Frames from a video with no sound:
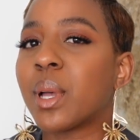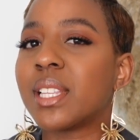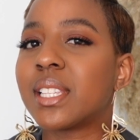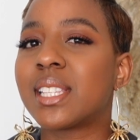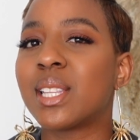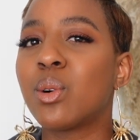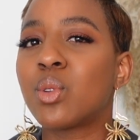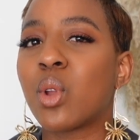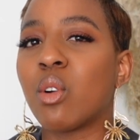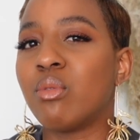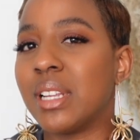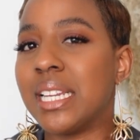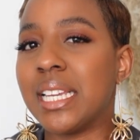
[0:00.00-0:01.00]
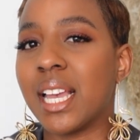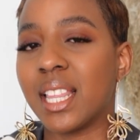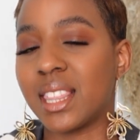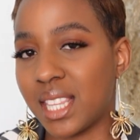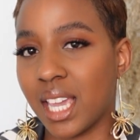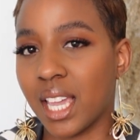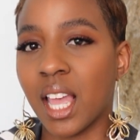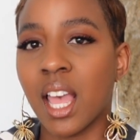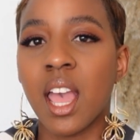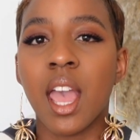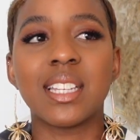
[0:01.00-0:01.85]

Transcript: but it's still not really a thing.